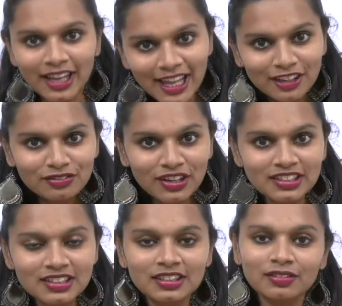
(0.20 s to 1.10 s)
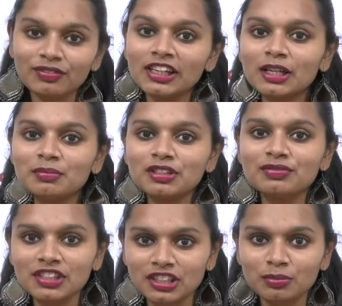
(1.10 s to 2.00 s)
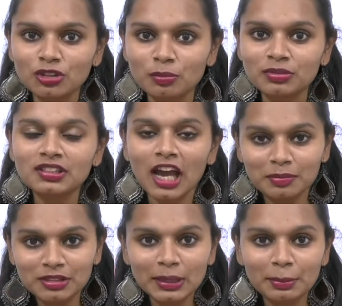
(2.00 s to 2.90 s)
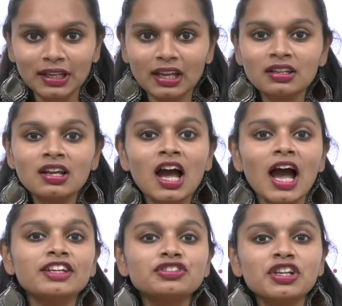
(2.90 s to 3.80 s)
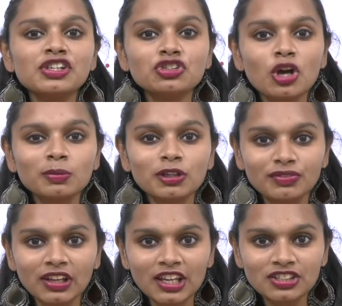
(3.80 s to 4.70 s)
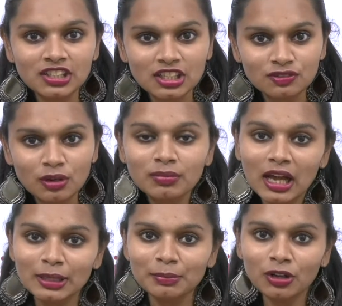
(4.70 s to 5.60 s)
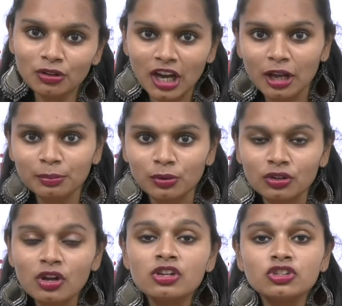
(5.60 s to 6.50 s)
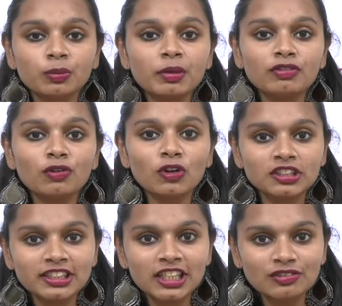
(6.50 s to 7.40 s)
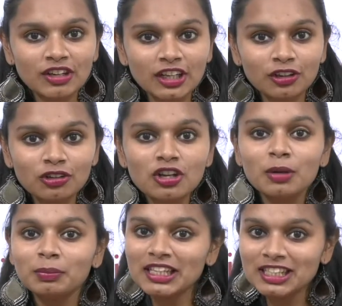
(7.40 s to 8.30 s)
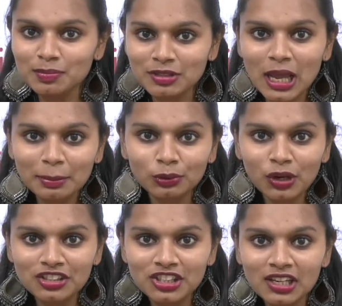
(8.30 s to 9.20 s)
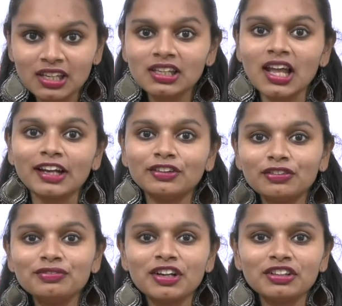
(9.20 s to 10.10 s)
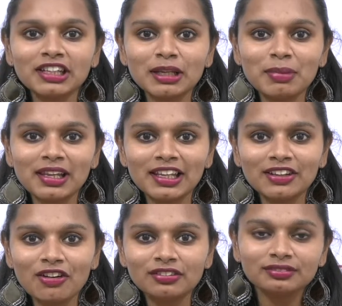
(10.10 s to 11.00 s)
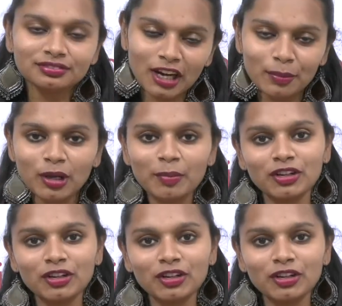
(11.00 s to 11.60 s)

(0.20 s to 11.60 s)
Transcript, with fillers: Hello friends, welcome to Wisdom Jobs. I'm Sri Priya and today's job notification is from Alimco Kanpur. So before watching this video, please subscribe to our channel and don't forget to click bell icon for upcoming